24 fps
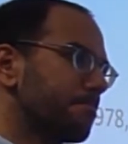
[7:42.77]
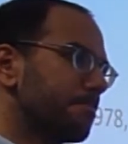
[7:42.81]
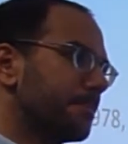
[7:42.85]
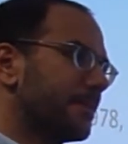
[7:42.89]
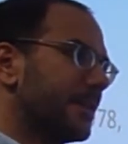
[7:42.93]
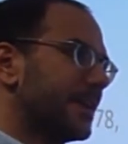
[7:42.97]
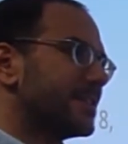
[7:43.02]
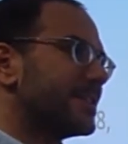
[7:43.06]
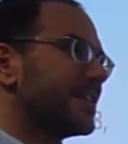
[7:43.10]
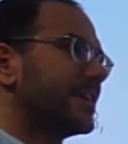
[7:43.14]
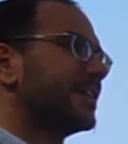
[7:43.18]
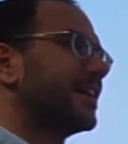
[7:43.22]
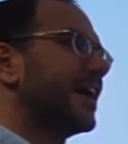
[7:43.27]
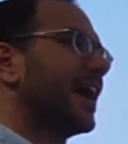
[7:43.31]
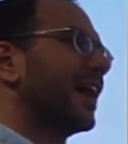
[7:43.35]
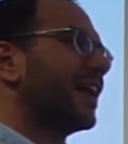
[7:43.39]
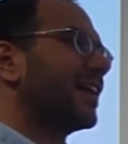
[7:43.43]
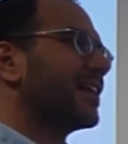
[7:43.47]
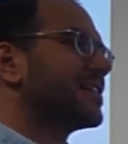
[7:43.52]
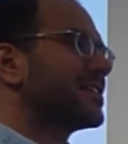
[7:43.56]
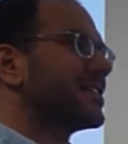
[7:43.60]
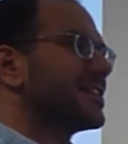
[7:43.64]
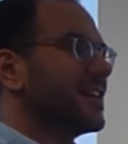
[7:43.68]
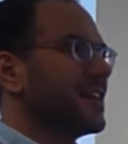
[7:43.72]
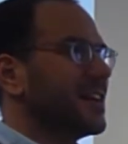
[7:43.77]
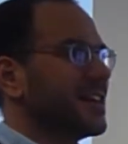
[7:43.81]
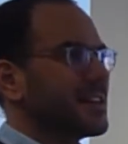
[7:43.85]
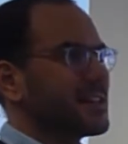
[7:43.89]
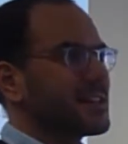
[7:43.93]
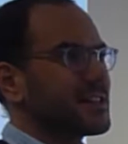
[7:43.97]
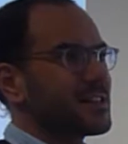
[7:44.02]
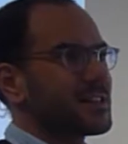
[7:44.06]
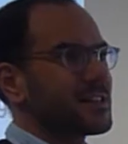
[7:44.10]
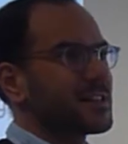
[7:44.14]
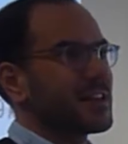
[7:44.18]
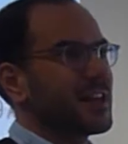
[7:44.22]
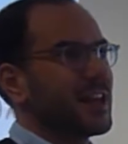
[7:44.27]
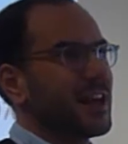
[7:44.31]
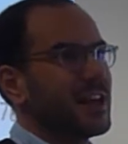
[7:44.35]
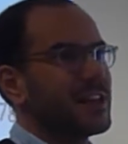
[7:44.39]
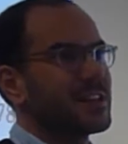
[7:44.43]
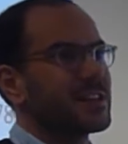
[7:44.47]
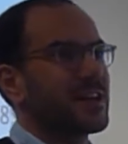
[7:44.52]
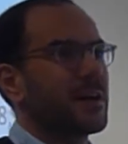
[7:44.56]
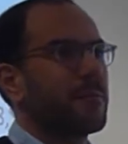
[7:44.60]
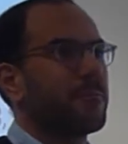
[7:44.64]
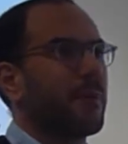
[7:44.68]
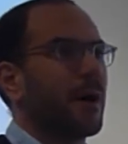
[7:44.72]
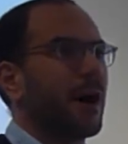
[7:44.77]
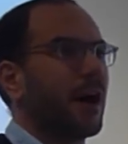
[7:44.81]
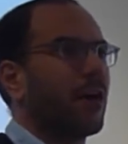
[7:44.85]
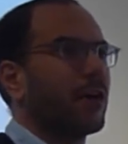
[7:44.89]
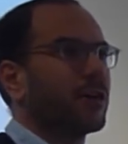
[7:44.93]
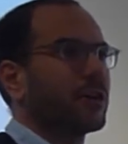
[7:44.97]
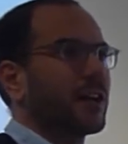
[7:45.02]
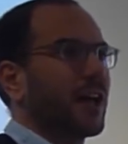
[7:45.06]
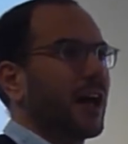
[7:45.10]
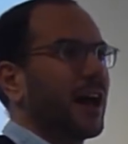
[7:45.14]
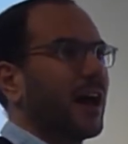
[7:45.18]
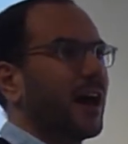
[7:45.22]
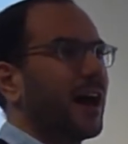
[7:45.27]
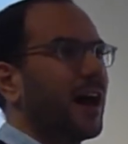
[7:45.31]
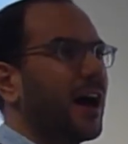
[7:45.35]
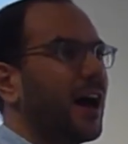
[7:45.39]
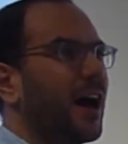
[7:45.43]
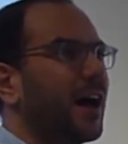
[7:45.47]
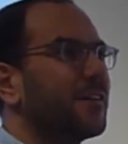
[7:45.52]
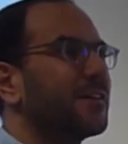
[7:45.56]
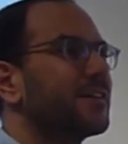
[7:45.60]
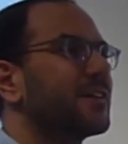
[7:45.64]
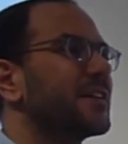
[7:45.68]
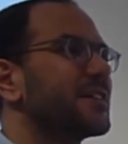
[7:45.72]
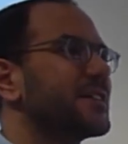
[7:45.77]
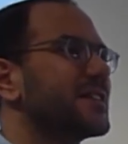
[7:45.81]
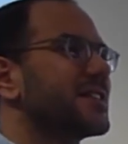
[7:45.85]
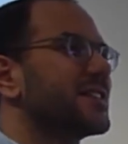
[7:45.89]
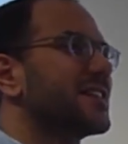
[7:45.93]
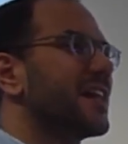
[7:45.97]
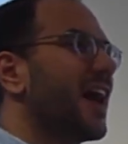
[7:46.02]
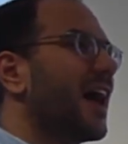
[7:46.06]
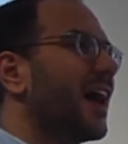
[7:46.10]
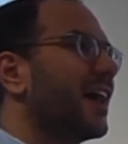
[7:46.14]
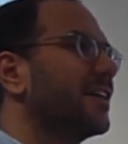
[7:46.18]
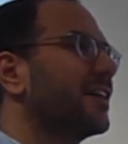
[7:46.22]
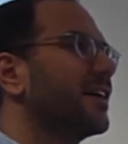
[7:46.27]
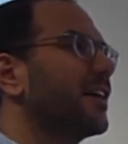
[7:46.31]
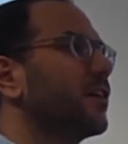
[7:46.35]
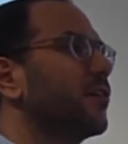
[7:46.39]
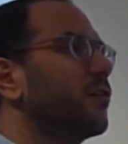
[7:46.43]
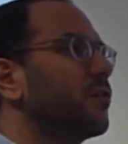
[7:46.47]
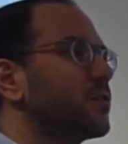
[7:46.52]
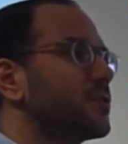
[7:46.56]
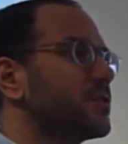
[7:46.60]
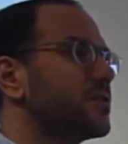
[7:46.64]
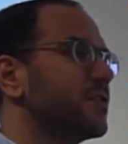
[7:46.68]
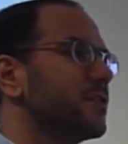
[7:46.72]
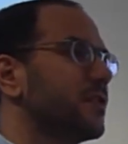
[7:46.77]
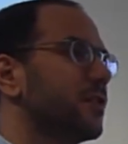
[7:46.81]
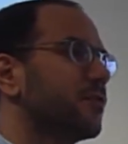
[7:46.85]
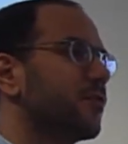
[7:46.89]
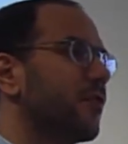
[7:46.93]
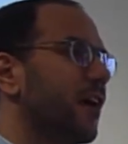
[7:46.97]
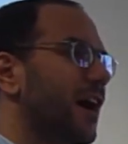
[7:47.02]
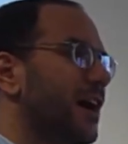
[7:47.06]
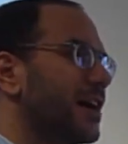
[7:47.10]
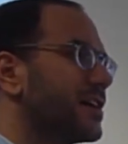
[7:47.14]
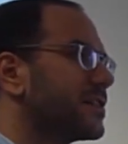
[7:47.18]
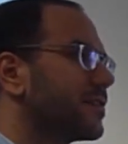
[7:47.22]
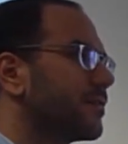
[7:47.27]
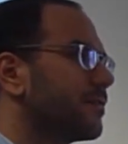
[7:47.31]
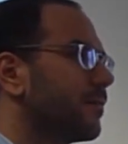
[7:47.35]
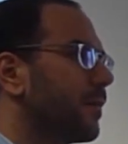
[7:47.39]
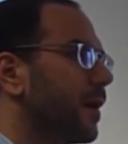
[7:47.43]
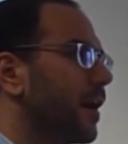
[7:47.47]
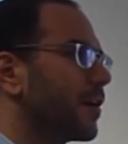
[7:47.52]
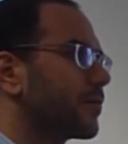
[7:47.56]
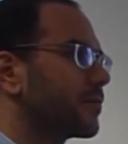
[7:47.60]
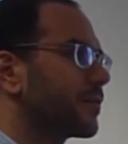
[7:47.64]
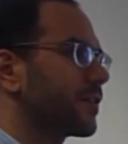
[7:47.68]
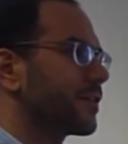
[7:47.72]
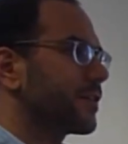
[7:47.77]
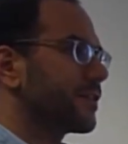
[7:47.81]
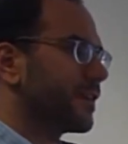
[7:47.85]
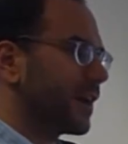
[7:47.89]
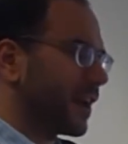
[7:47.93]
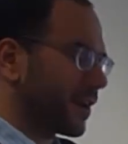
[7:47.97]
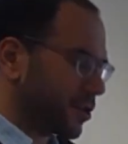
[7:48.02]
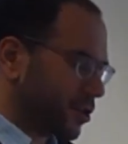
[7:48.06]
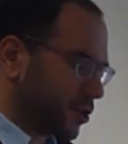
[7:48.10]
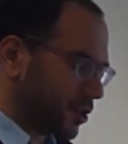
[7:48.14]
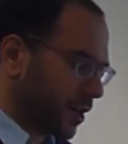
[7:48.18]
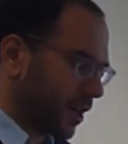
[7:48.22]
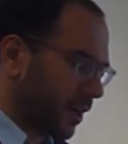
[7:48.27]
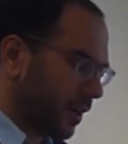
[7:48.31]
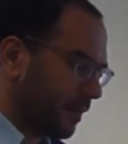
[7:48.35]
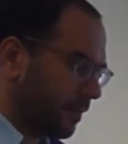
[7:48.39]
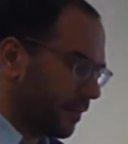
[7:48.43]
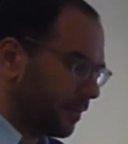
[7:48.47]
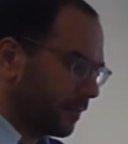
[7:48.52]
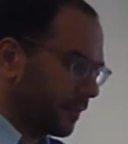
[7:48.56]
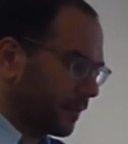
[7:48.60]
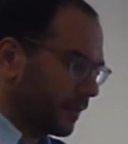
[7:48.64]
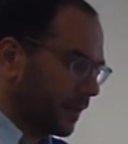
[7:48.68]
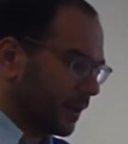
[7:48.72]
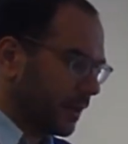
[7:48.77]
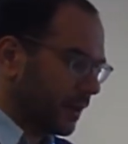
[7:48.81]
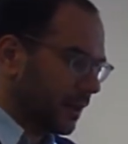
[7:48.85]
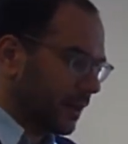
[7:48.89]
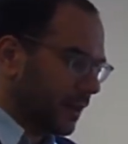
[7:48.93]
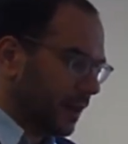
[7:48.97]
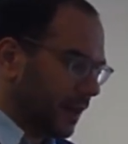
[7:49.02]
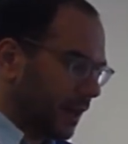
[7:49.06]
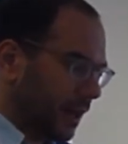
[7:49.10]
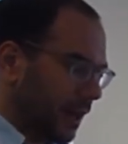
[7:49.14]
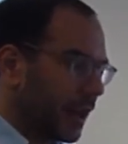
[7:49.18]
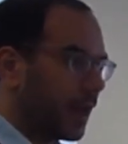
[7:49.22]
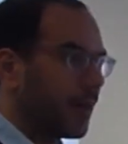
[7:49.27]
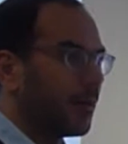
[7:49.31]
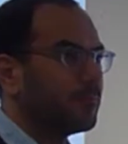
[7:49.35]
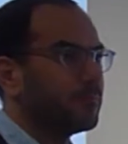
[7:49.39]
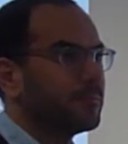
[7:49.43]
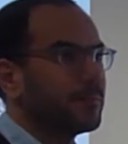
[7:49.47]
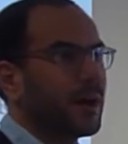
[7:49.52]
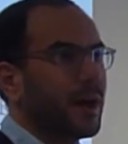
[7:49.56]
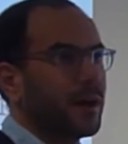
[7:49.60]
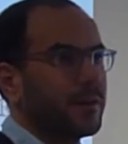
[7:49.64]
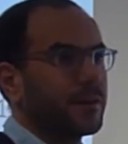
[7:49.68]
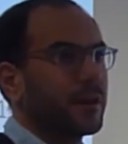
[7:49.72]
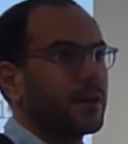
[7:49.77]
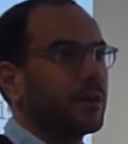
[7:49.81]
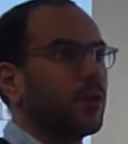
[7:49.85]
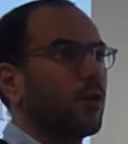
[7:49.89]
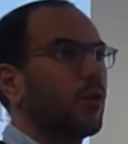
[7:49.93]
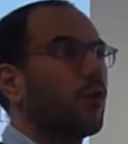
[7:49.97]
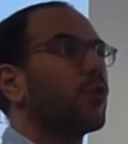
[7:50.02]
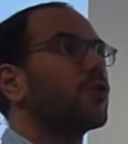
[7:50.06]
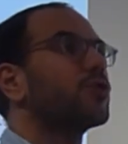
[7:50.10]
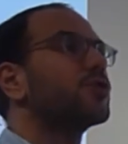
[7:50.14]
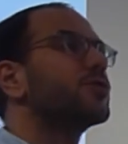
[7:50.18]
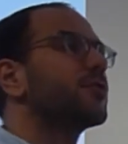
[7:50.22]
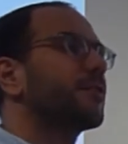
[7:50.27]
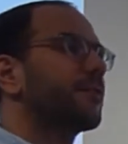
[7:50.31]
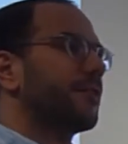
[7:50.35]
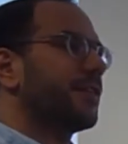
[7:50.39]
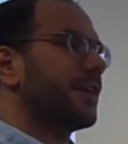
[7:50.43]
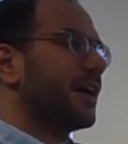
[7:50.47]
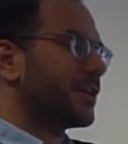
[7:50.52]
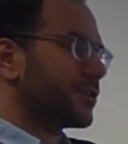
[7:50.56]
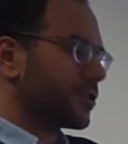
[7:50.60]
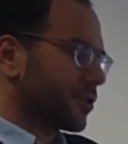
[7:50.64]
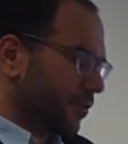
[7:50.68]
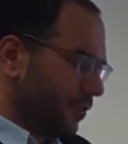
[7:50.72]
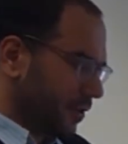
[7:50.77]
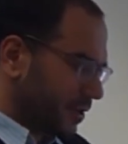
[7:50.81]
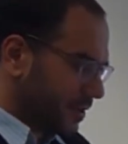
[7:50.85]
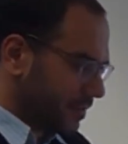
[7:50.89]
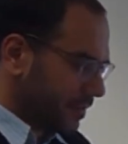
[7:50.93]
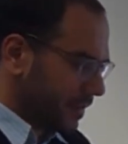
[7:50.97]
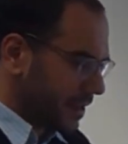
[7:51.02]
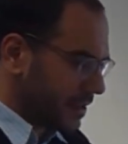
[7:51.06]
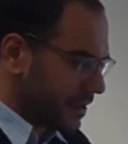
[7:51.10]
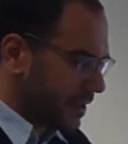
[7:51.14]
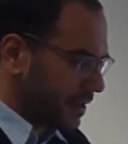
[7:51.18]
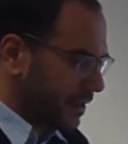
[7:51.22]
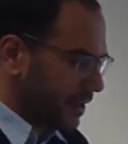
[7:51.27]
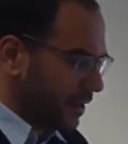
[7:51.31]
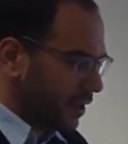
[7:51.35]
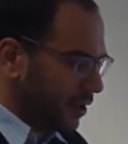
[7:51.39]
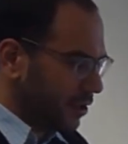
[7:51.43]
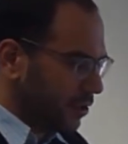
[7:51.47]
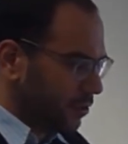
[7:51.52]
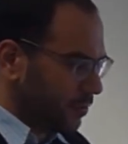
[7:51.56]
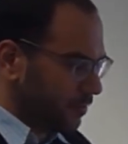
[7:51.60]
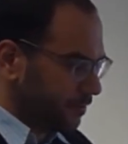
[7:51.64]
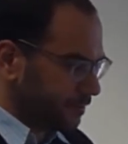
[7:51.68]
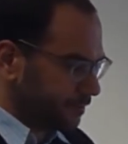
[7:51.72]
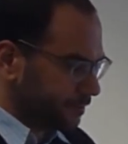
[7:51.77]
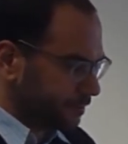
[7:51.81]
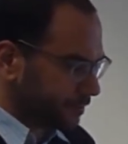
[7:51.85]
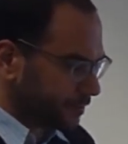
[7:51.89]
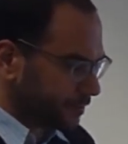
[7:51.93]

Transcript: this analysis is about understanding also the rise of Margaret Thatcher and the launch of Thatcherism as a new